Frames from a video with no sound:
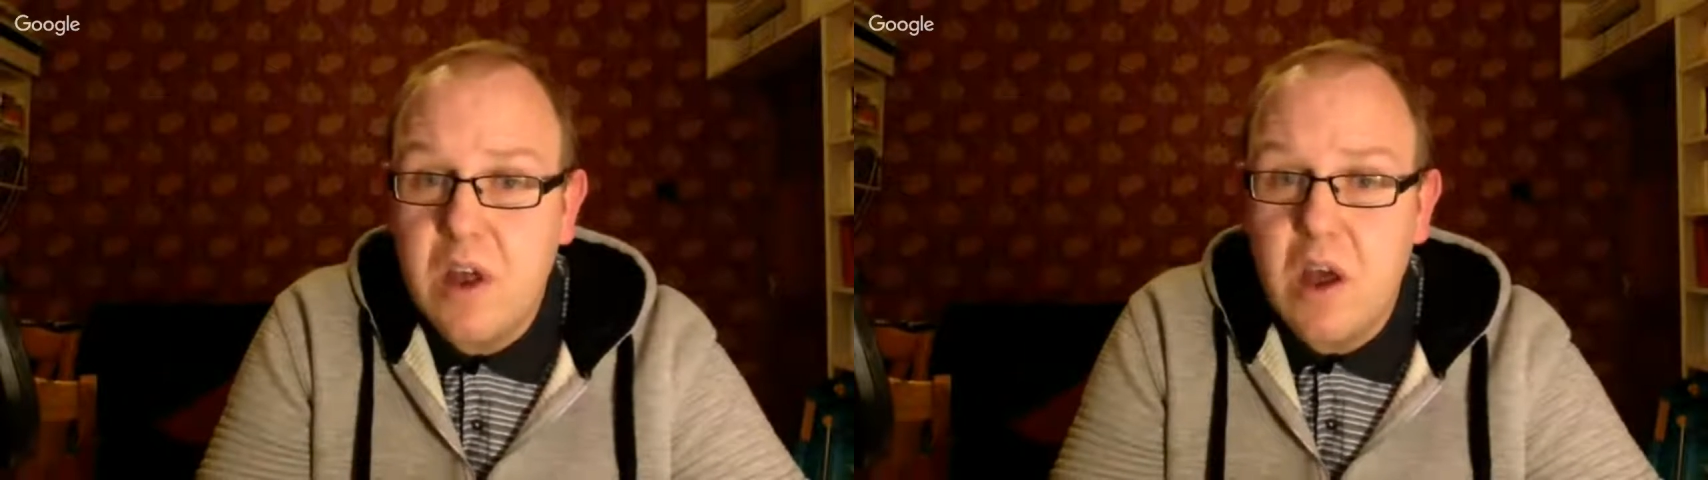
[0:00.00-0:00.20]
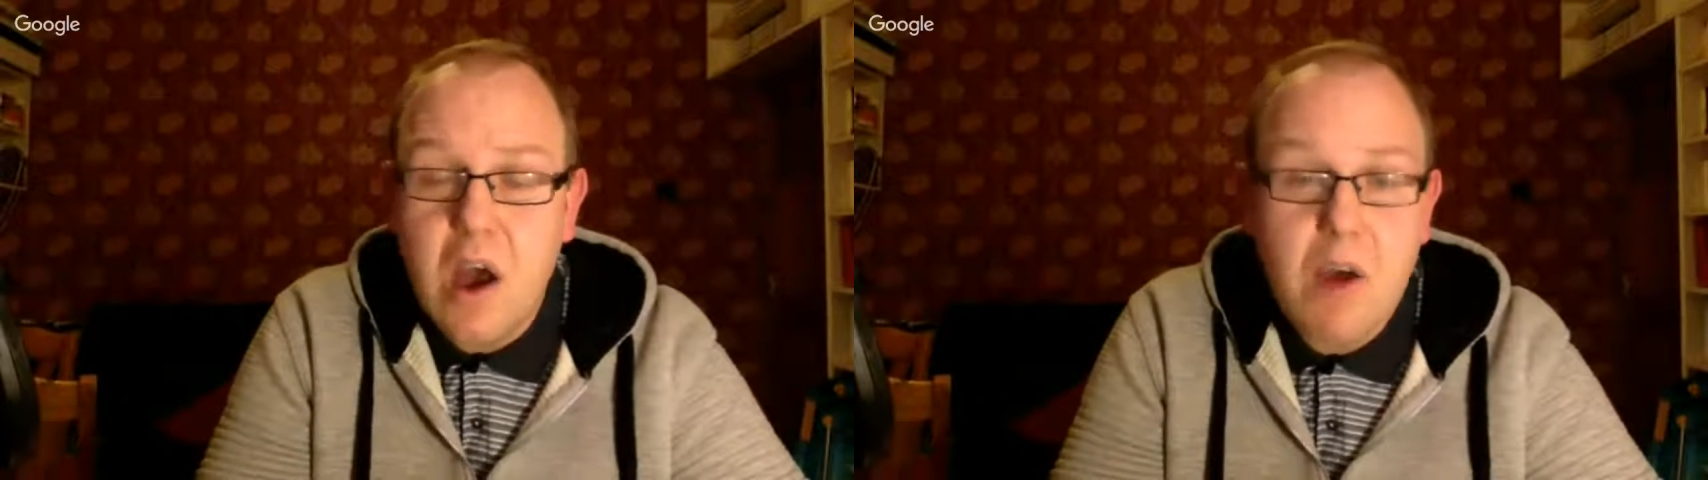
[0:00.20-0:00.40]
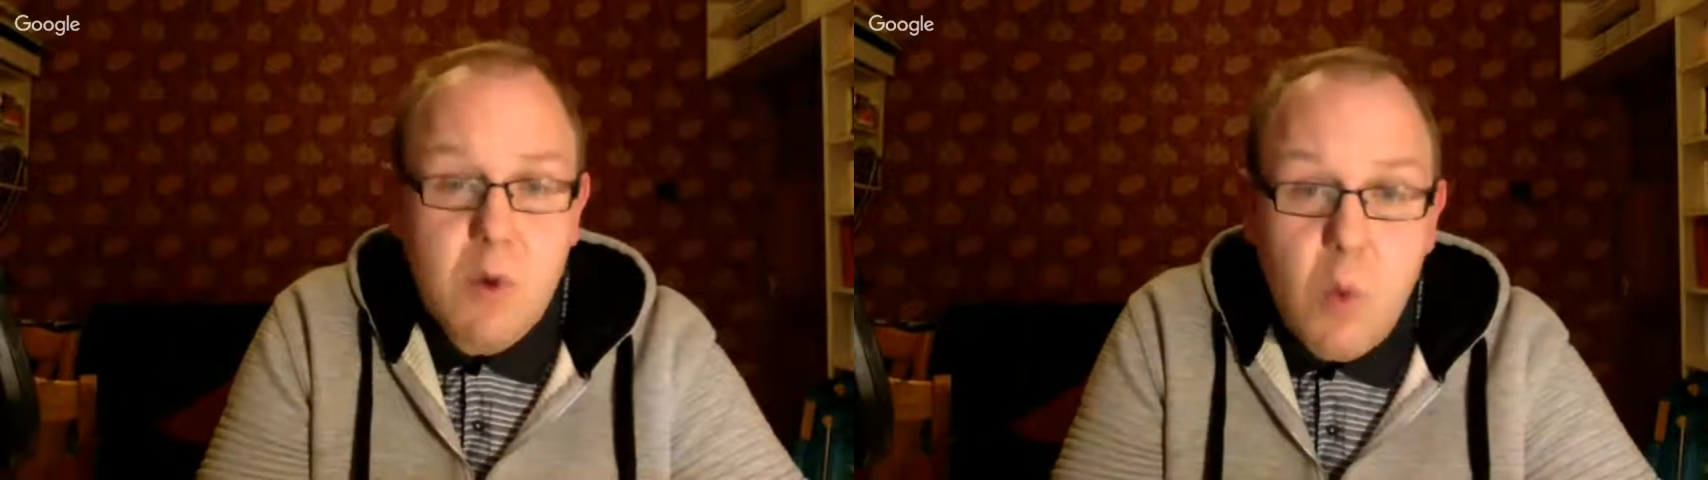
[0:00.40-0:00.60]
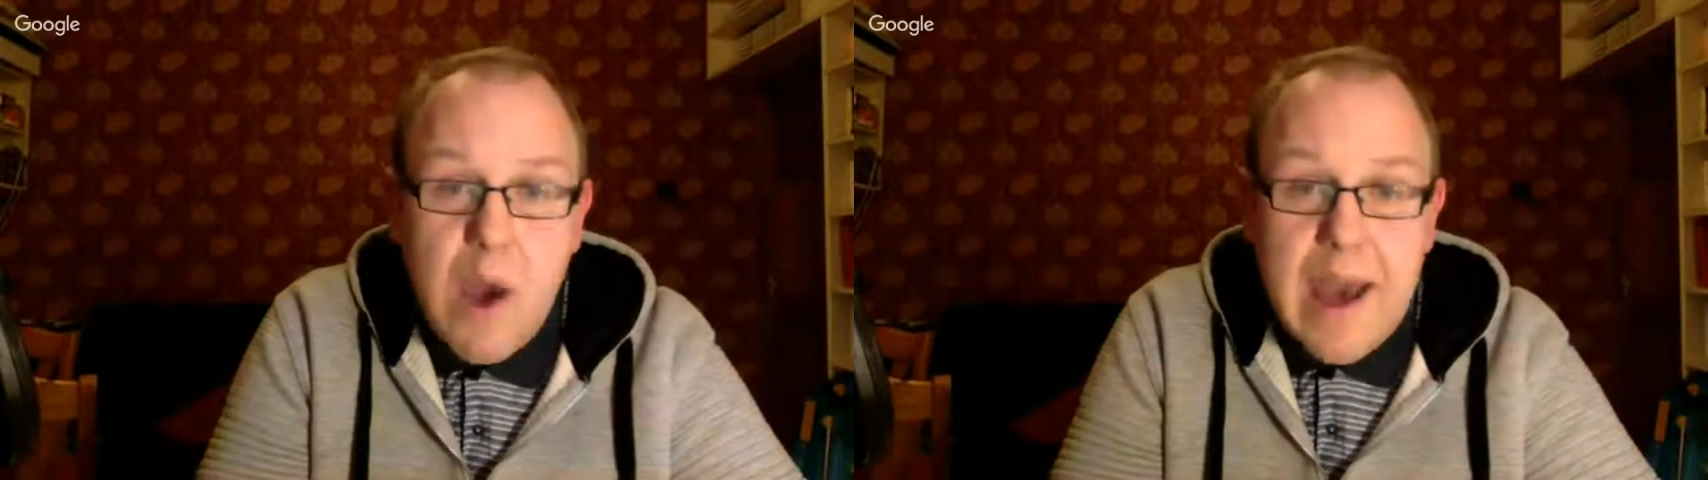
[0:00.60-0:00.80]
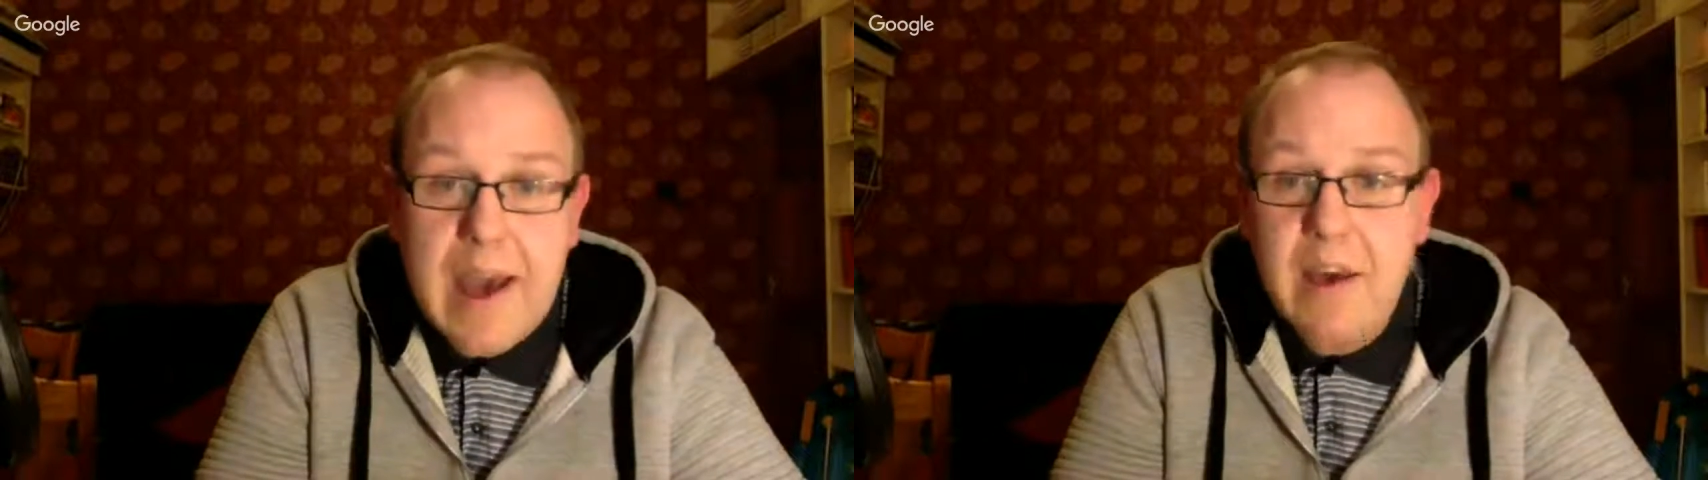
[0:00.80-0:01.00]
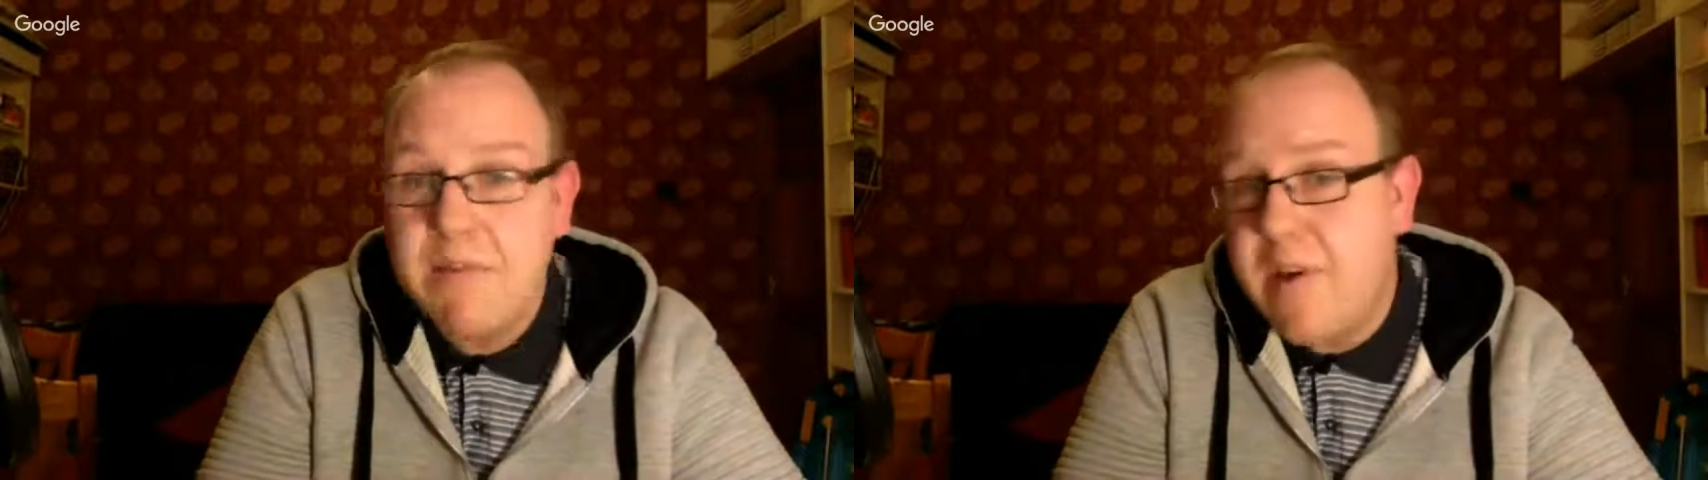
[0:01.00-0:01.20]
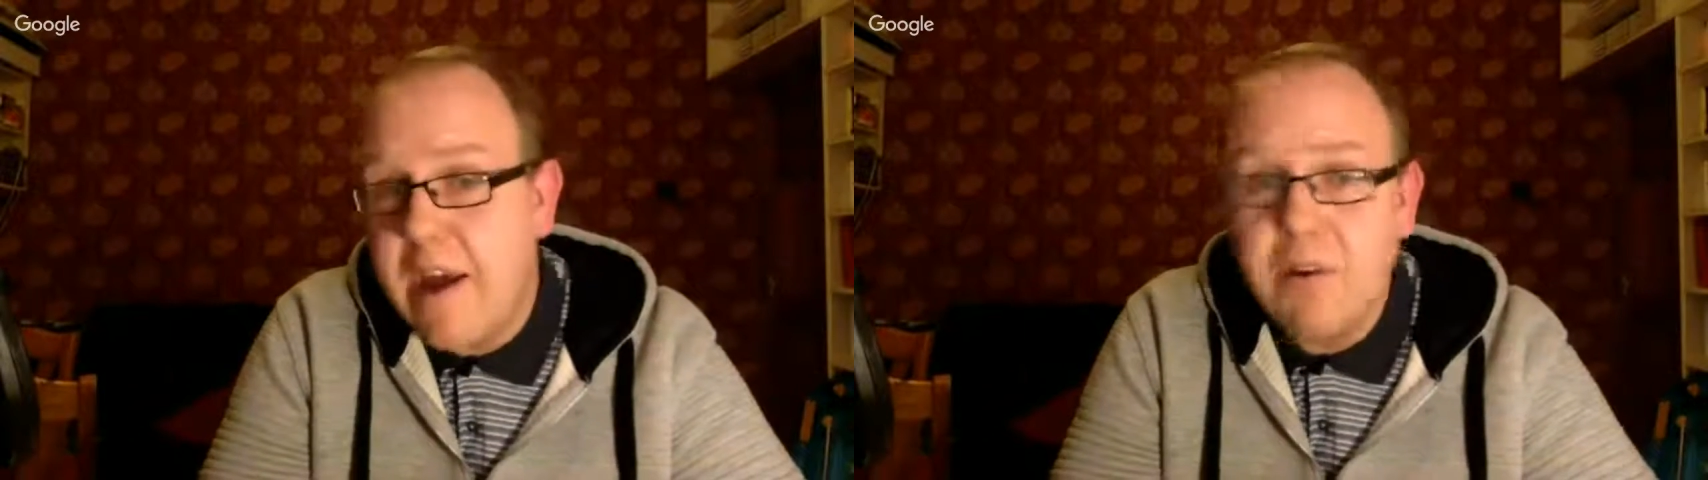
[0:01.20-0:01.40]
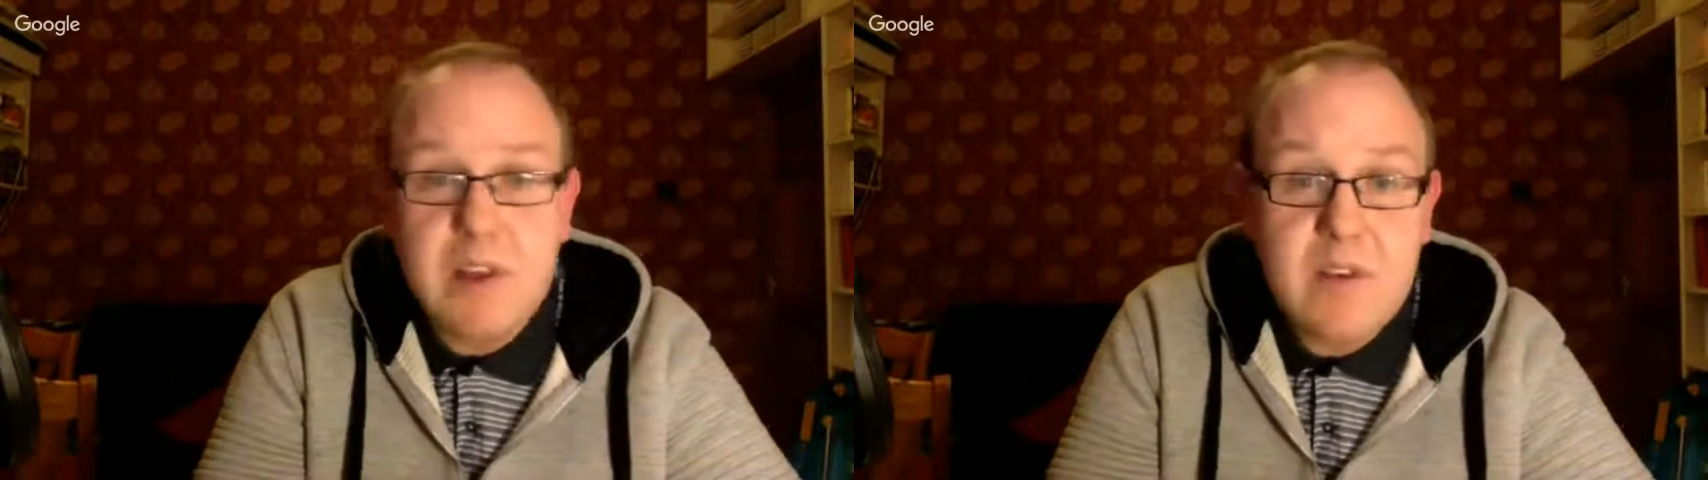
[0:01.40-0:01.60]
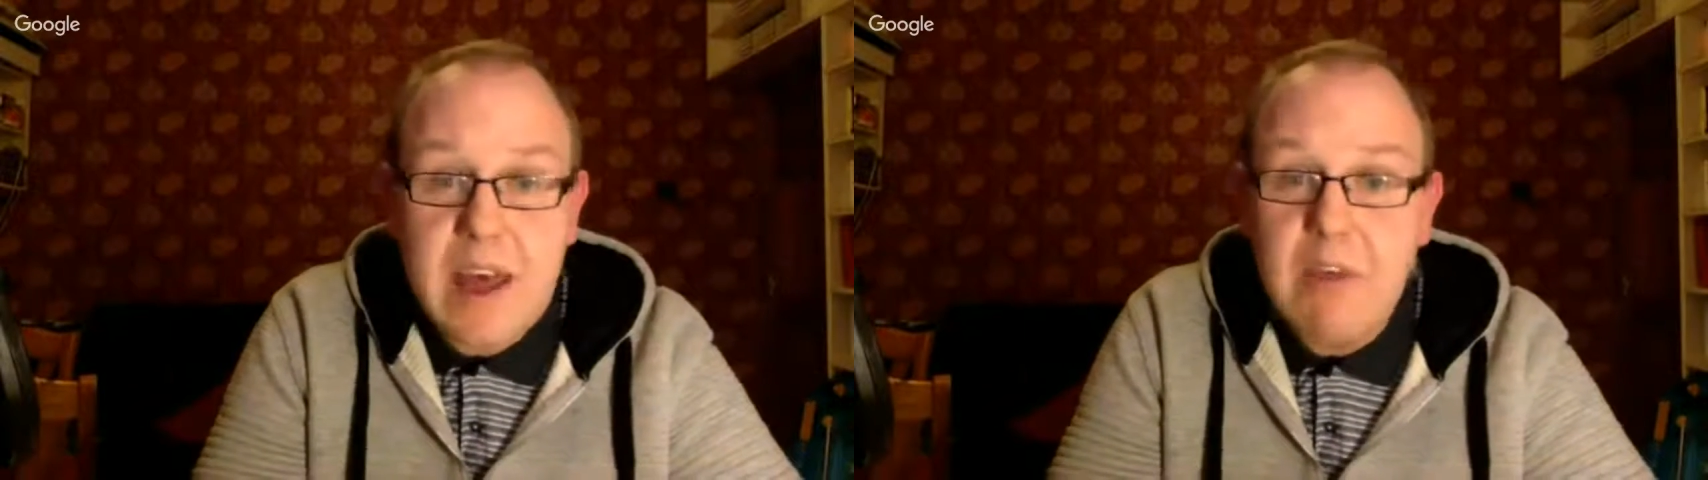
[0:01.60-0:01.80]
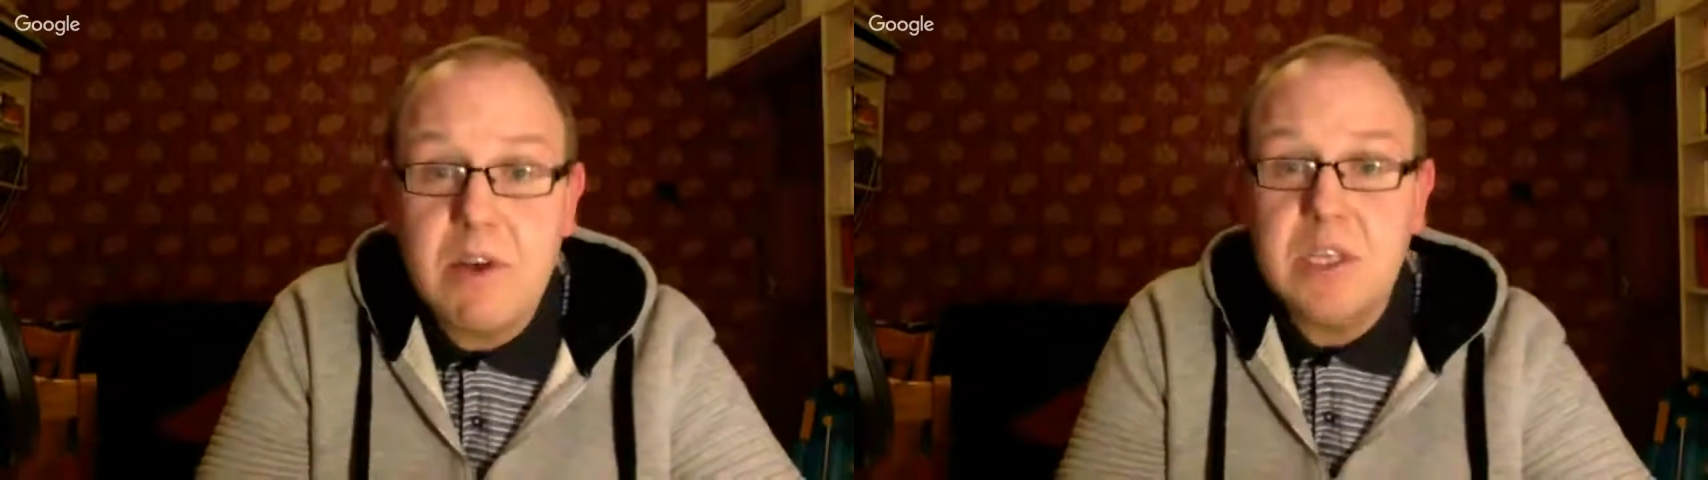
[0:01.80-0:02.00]
are aware of various
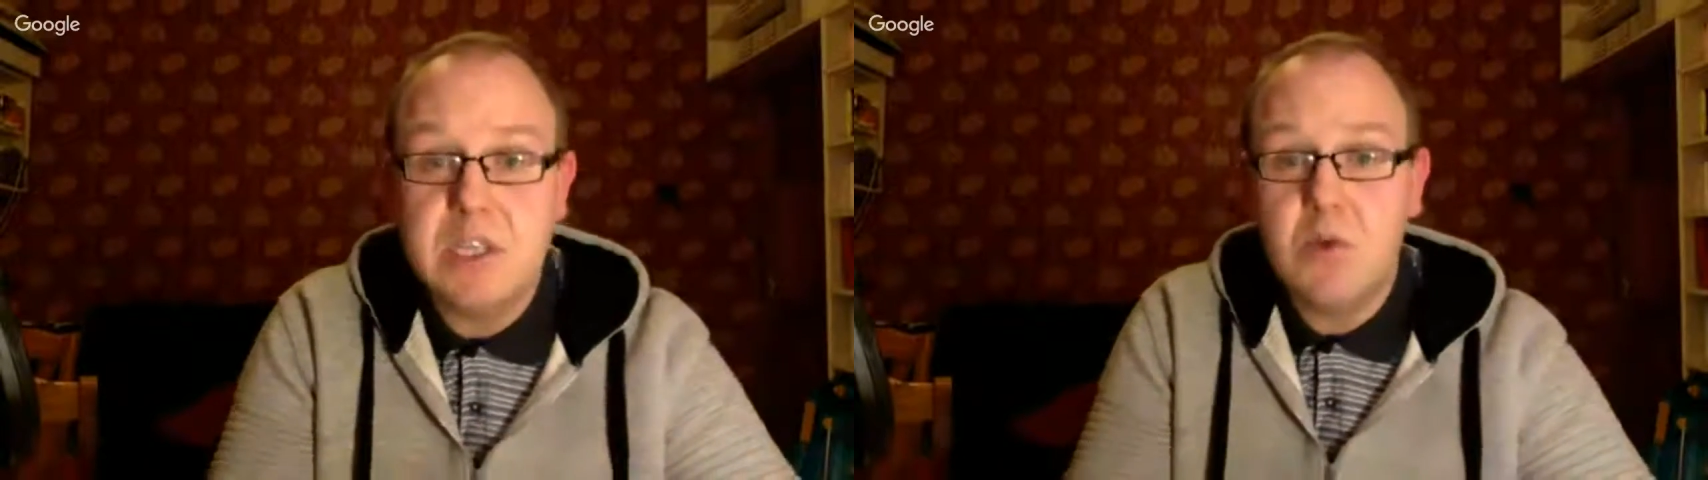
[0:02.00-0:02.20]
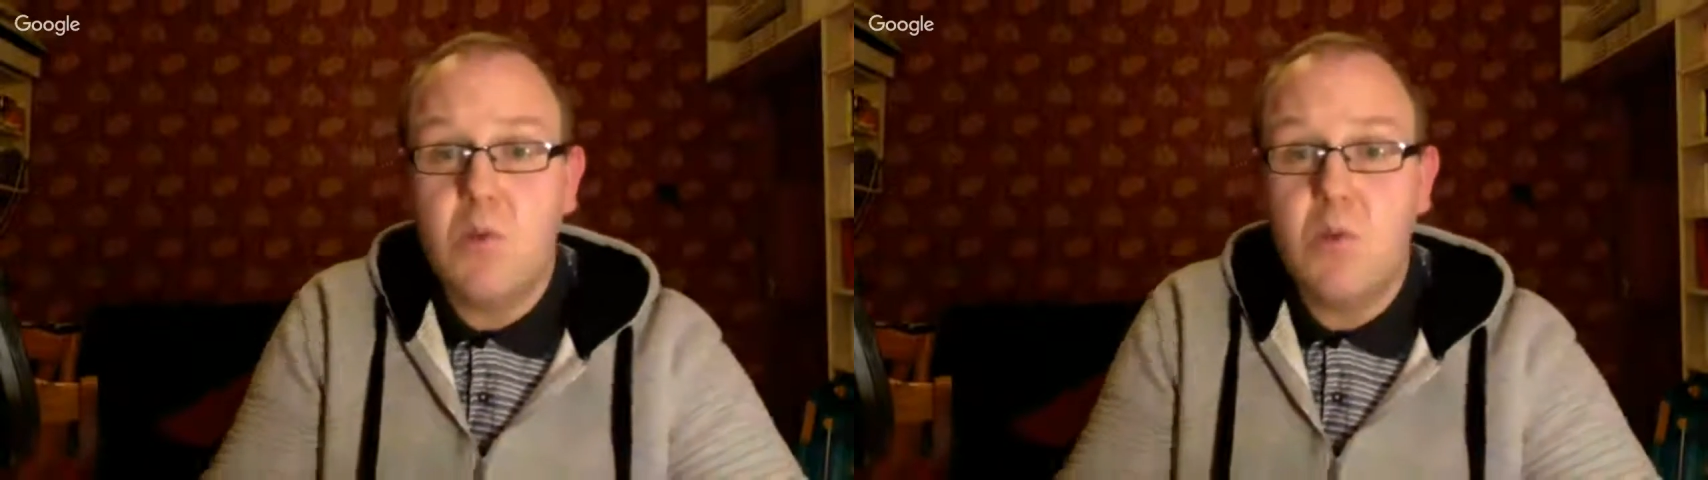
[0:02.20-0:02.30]
areas that